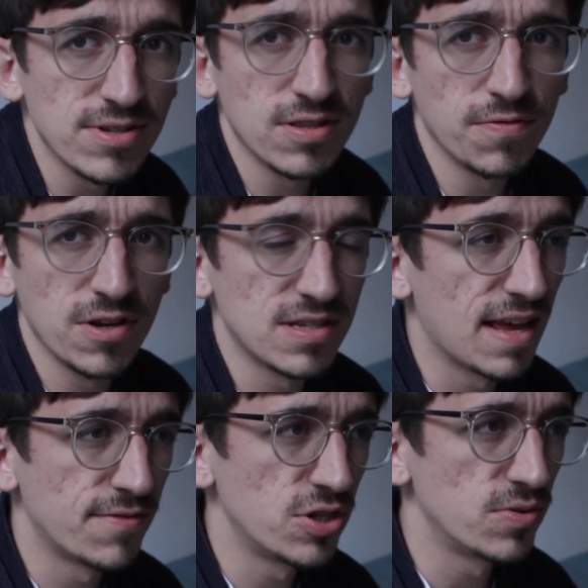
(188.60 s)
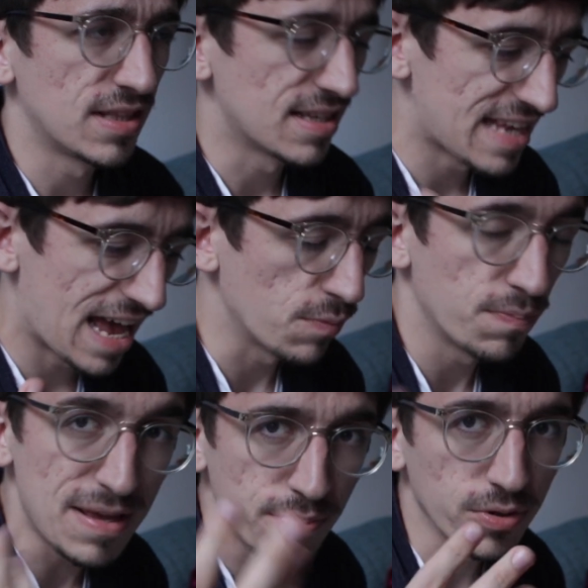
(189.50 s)
into the first day of shooting, the sound
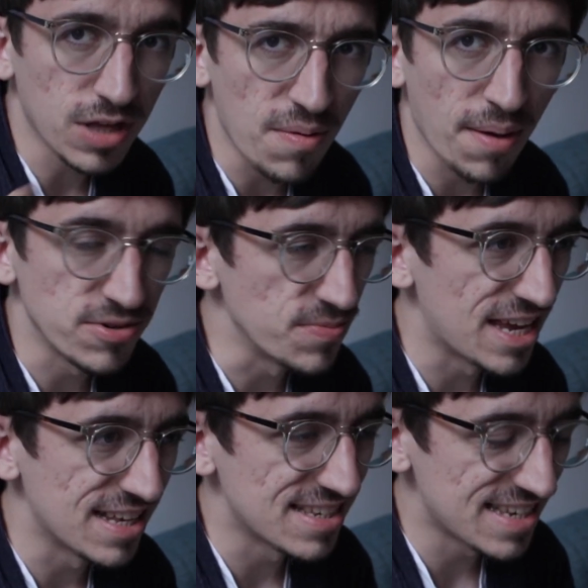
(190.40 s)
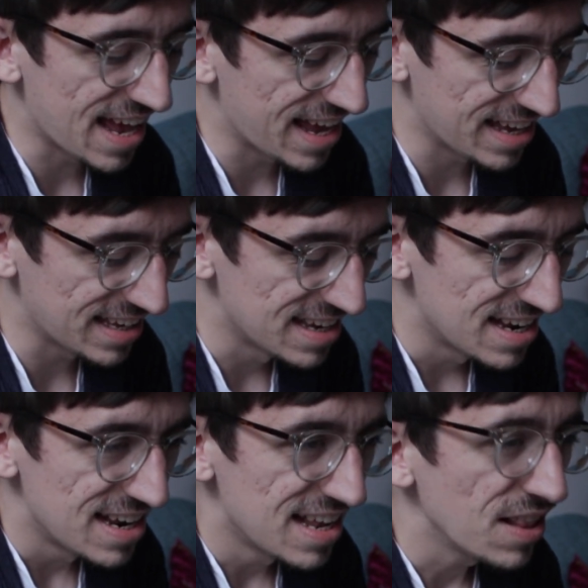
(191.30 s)
people come up to me and say,
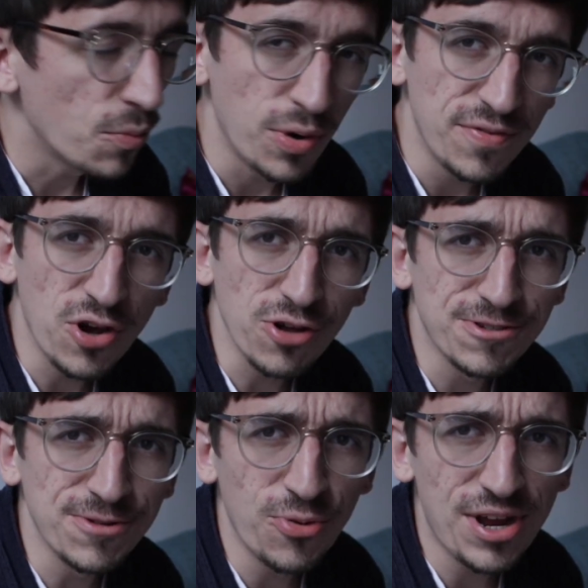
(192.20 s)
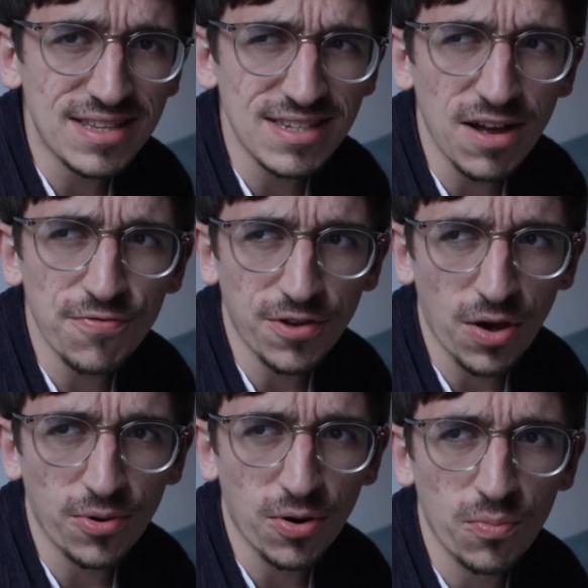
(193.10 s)
"We've got some weird stuff
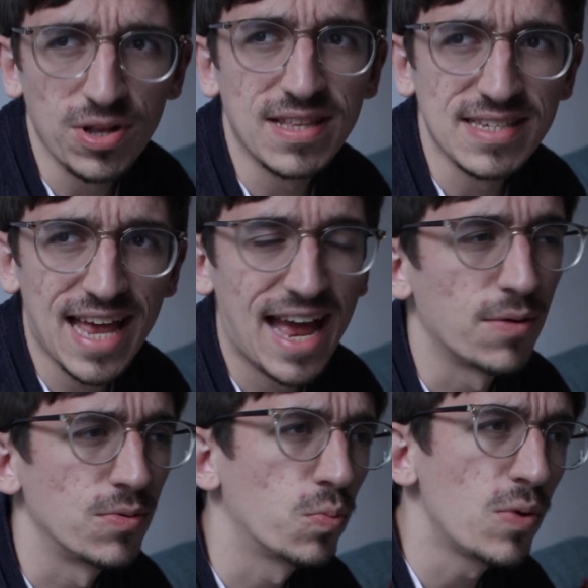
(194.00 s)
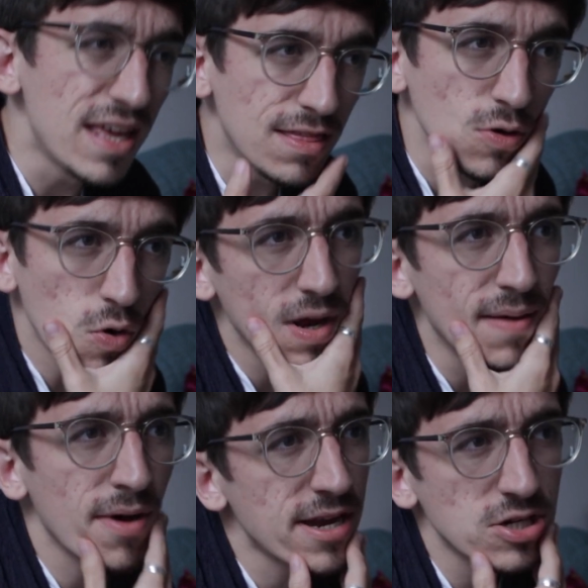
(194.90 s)
going on with the sound. We thought
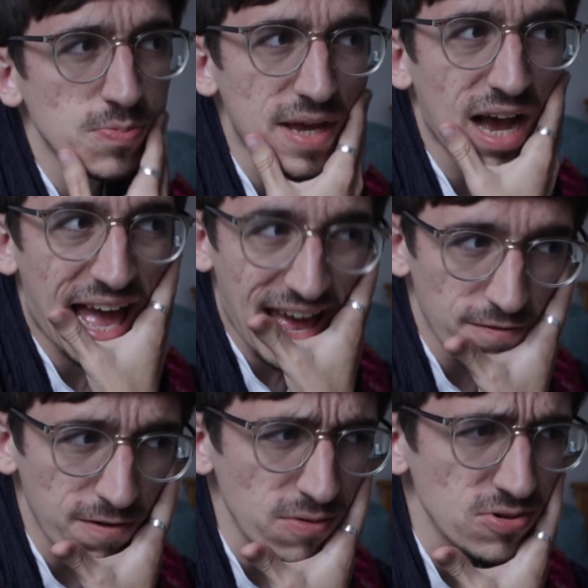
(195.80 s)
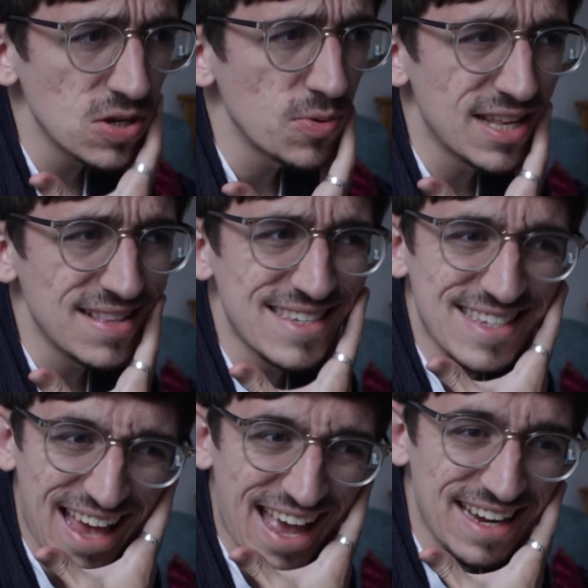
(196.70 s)
it might just be our headphones, so we didn't
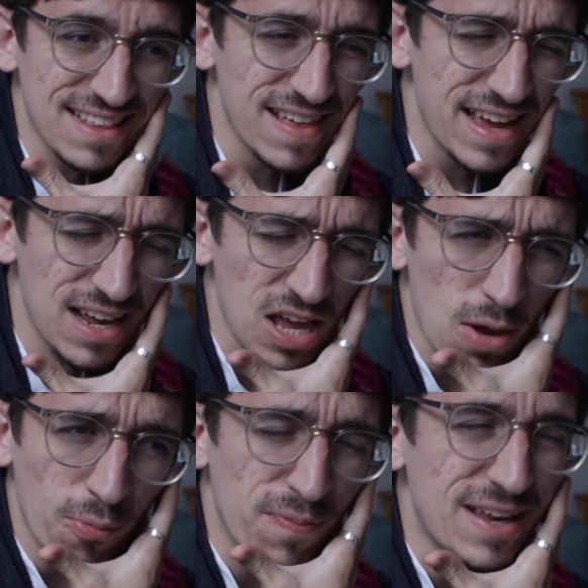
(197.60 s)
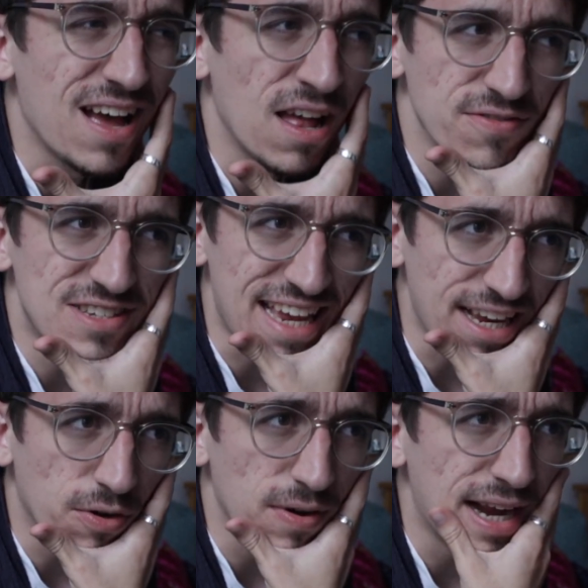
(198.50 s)
say anything. We've been kind of
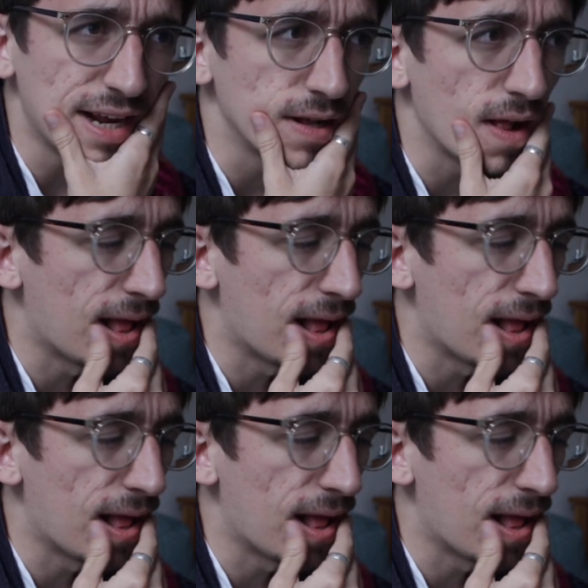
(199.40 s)
tinkering